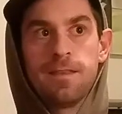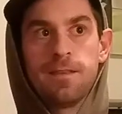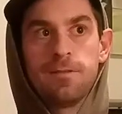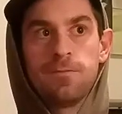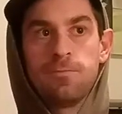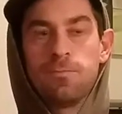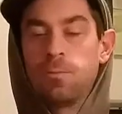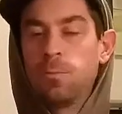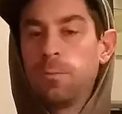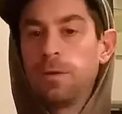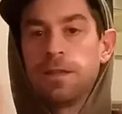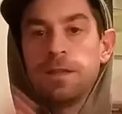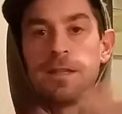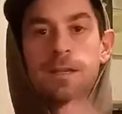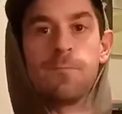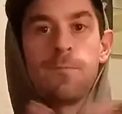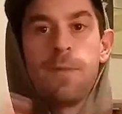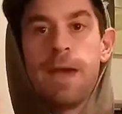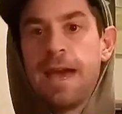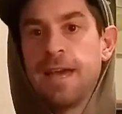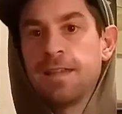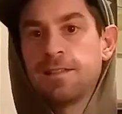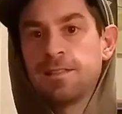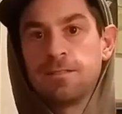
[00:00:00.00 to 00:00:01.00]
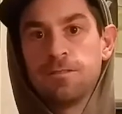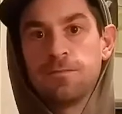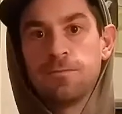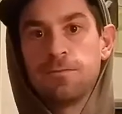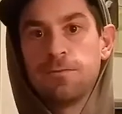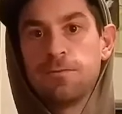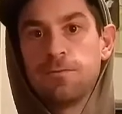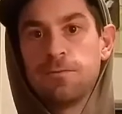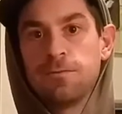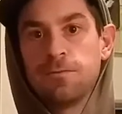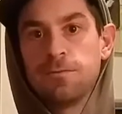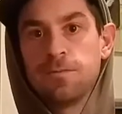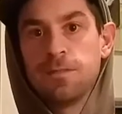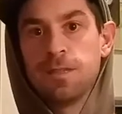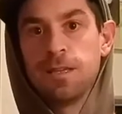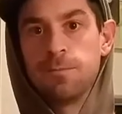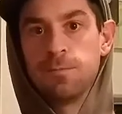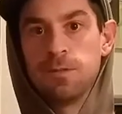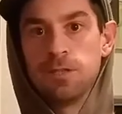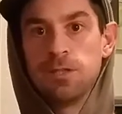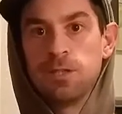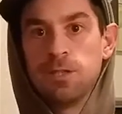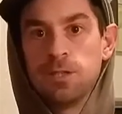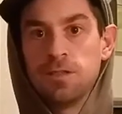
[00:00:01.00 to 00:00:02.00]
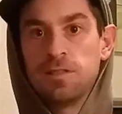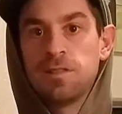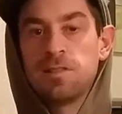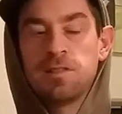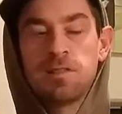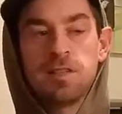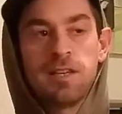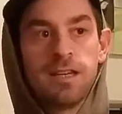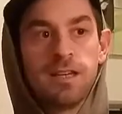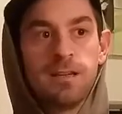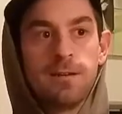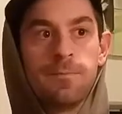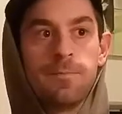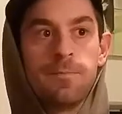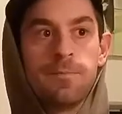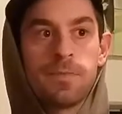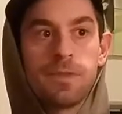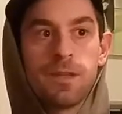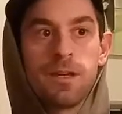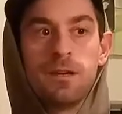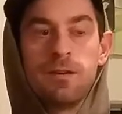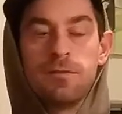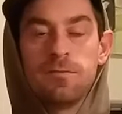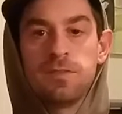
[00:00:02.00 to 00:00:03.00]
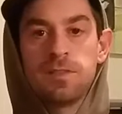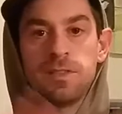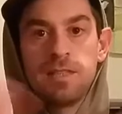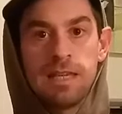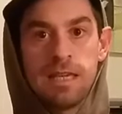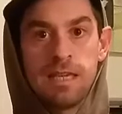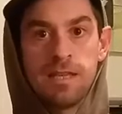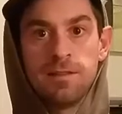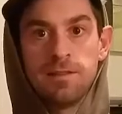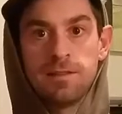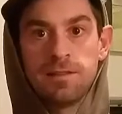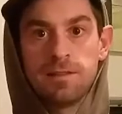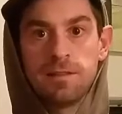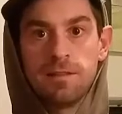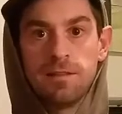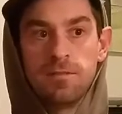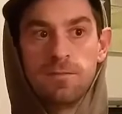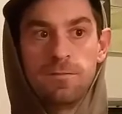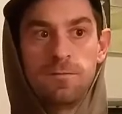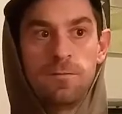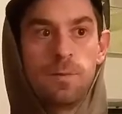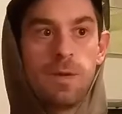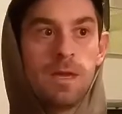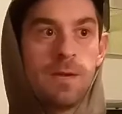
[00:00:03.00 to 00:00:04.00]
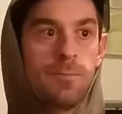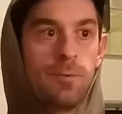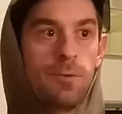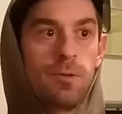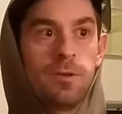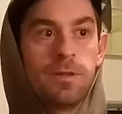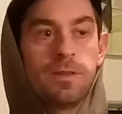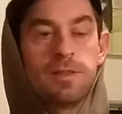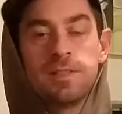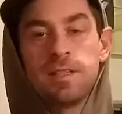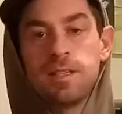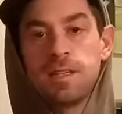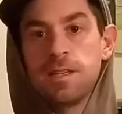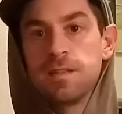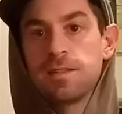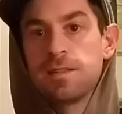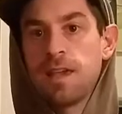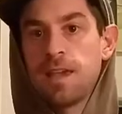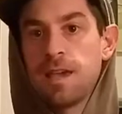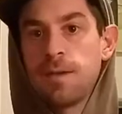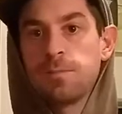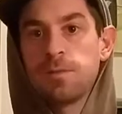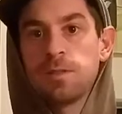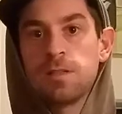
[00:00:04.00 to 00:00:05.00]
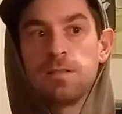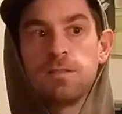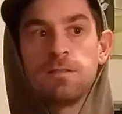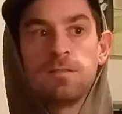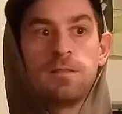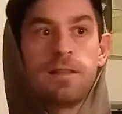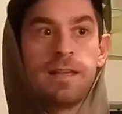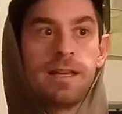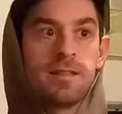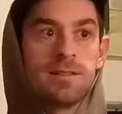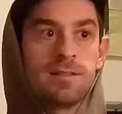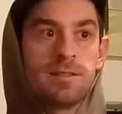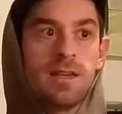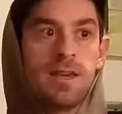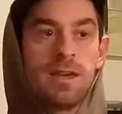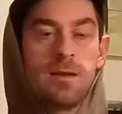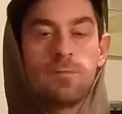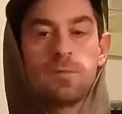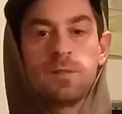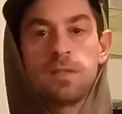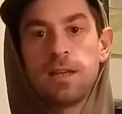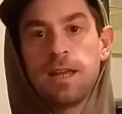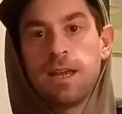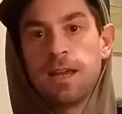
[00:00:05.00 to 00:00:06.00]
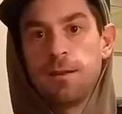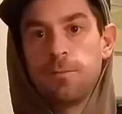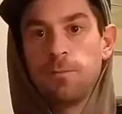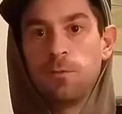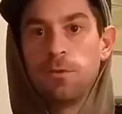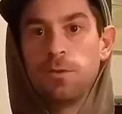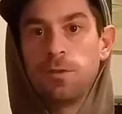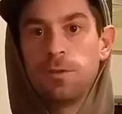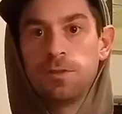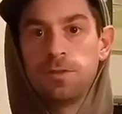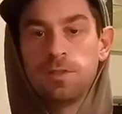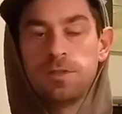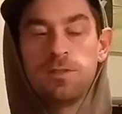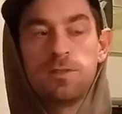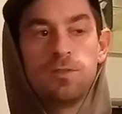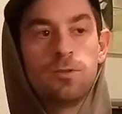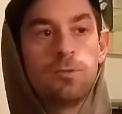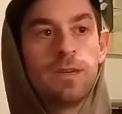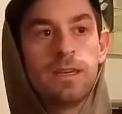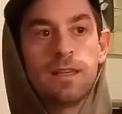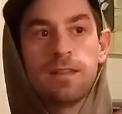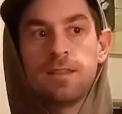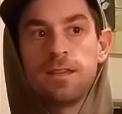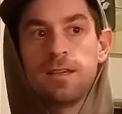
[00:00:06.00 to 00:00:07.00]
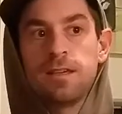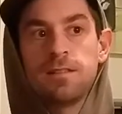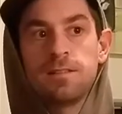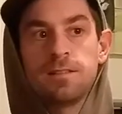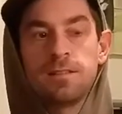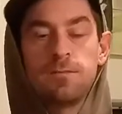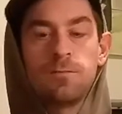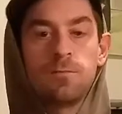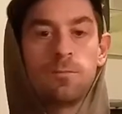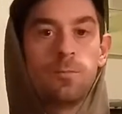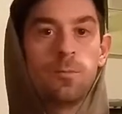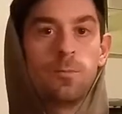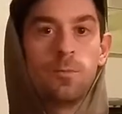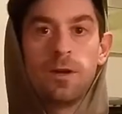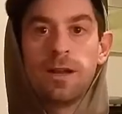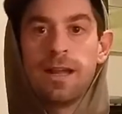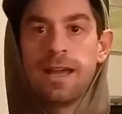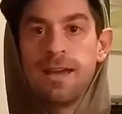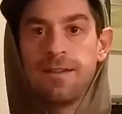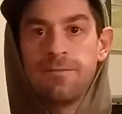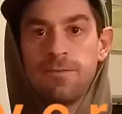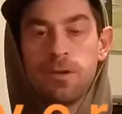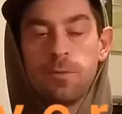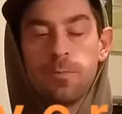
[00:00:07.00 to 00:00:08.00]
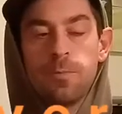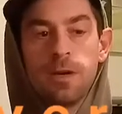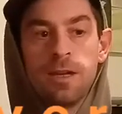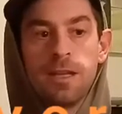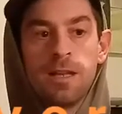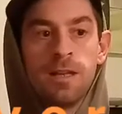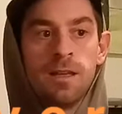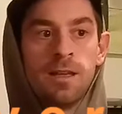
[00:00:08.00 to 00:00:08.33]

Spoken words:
really massive images of scenes of people and cityscapes and landscapes and animals doing things and what have you. But